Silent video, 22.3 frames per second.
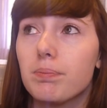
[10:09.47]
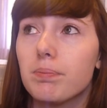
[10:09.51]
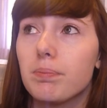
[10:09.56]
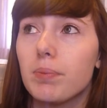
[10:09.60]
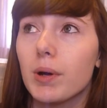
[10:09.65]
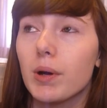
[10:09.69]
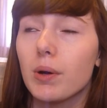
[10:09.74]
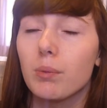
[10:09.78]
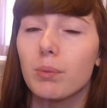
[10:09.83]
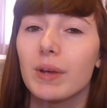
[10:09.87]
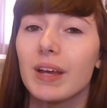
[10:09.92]

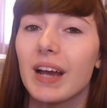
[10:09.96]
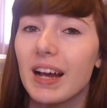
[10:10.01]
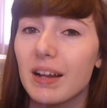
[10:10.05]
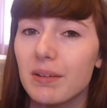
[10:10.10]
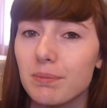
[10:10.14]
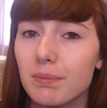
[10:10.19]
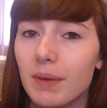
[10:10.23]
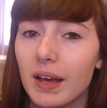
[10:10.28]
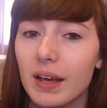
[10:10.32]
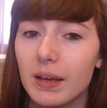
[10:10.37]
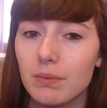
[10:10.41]
But we
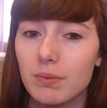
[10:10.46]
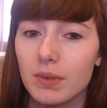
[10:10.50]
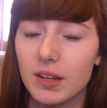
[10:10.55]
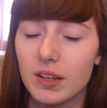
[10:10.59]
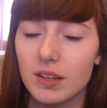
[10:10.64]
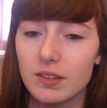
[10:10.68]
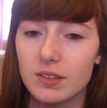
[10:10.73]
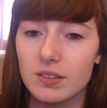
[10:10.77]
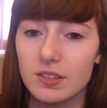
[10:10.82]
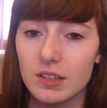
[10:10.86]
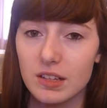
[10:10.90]
had met him
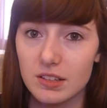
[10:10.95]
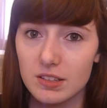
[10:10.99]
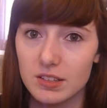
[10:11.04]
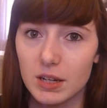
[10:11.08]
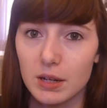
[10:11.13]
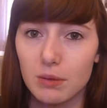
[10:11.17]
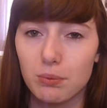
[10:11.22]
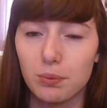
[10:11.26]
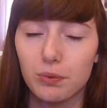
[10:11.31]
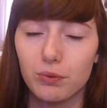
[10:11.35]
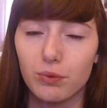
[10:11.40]
like six
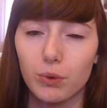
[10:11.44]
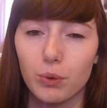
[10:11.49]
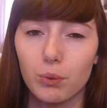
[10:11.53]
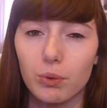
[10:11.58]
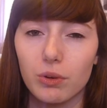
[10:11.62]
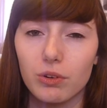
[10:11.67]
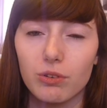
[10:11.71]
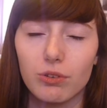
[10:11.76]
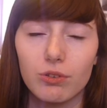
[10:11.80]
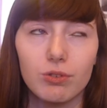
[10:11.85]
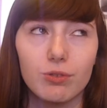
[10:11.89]
times before,
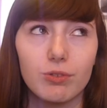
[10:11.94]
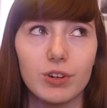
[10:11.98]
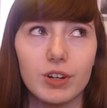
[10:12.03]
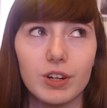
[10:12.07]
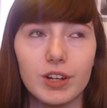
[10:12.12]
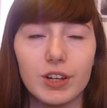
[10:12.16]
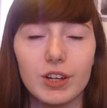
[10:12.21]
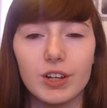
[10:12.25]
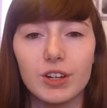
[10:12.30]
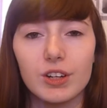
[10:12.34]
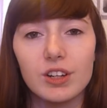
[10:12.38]
which was
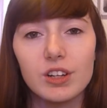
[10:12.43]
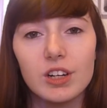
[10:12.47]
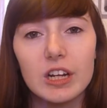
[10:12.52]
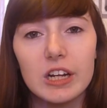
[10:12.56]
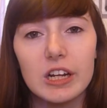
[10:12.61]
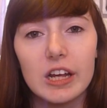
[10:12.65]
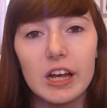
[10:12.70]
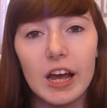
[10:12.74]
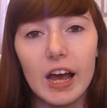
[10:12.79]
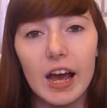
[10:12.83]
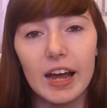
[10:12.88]
really good,
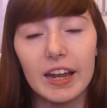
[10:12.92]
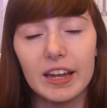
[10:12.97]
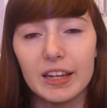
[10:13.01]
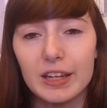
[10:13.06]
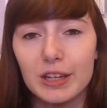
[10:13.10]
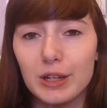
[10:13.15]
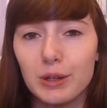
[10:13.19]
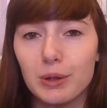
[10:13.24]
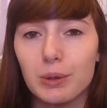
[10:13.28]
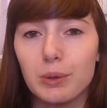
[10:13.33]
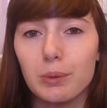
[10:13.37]
and he
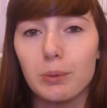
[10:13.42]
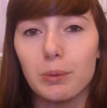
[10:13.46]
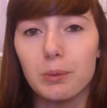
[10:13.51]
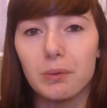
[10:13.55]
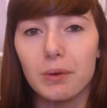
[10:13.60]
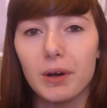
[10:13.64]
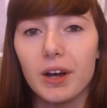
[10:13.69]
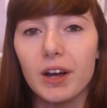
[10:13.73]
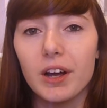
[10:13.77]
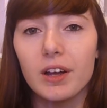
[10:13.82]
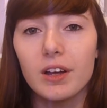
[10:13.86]
knew who we
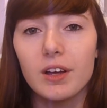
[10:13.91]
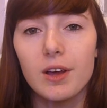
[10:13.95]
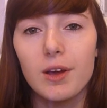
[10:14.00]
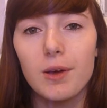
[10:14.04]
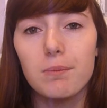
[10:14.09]
were.